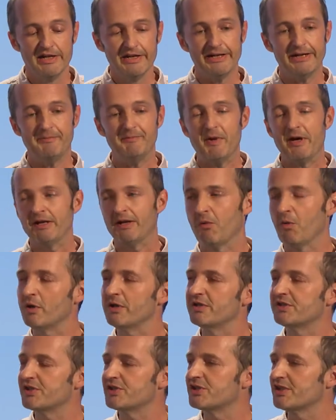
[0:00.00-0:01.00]
Um, I
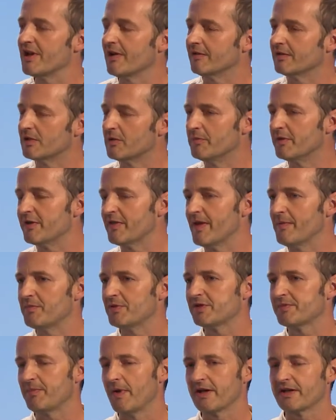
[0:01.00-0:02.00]
wanted to share a little bit of that
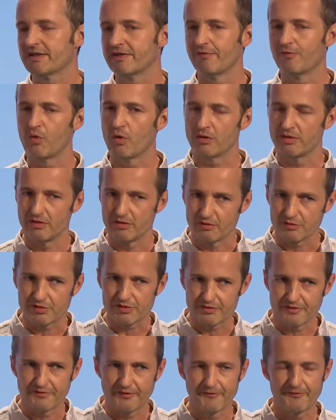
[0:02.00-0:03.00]
perspective, what, you know,
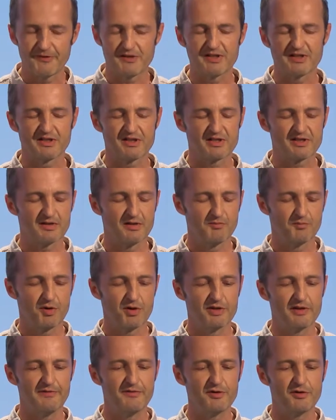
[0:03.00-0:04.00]
sort of a physics
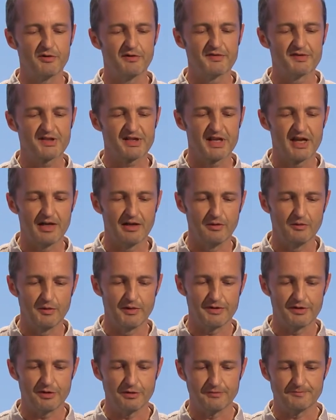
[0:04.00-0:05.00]
point of view of scale
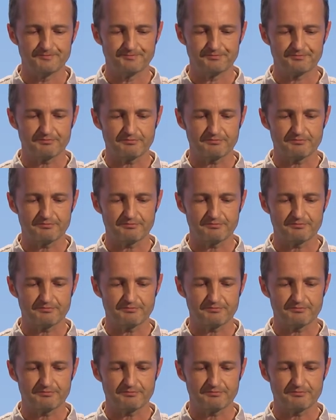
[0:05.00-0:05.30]
with you